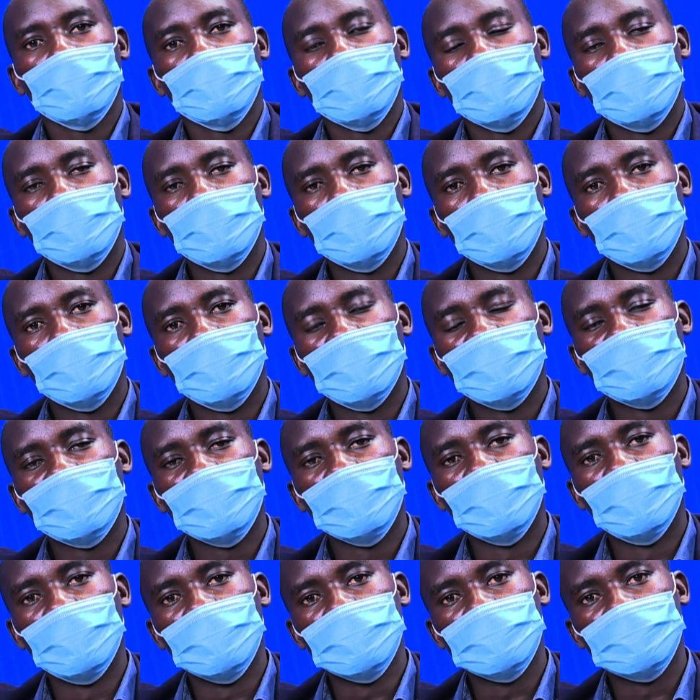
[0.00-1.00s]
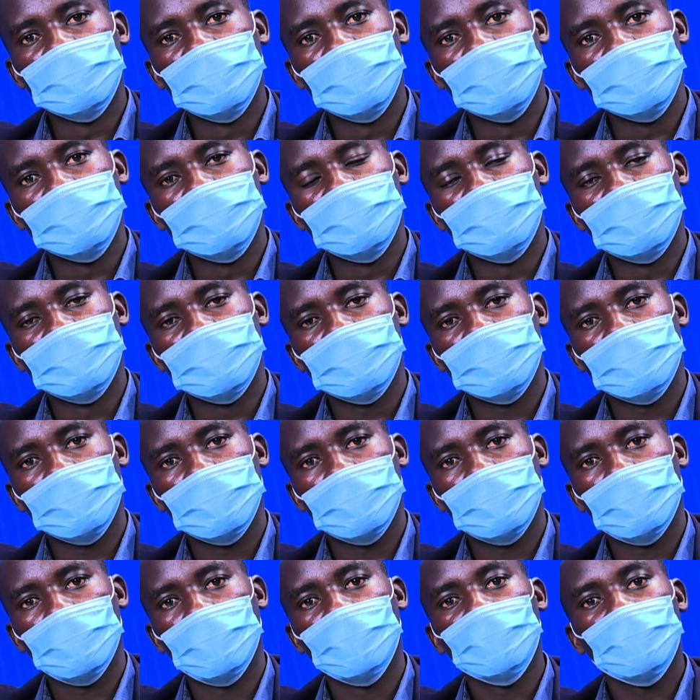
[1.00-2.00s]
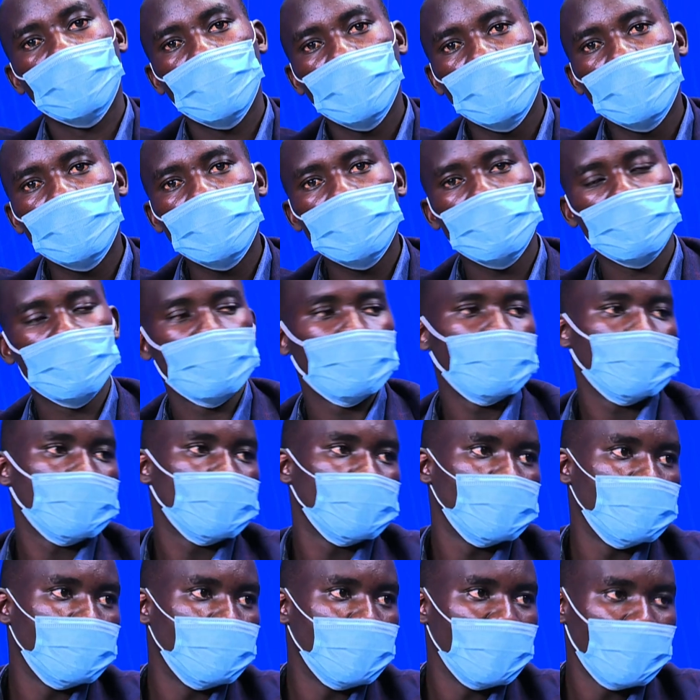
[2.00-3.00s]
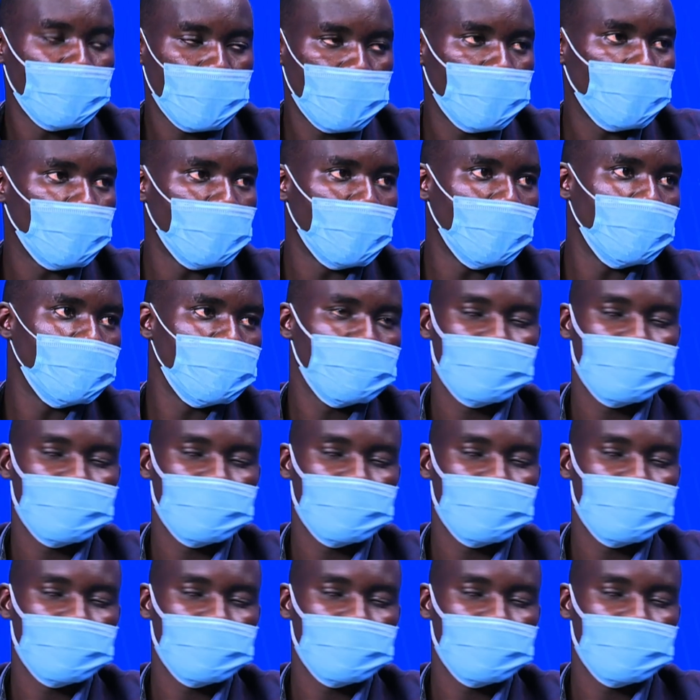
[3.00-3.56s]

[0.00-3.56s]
One thing I'll say is that, of course, to the background where we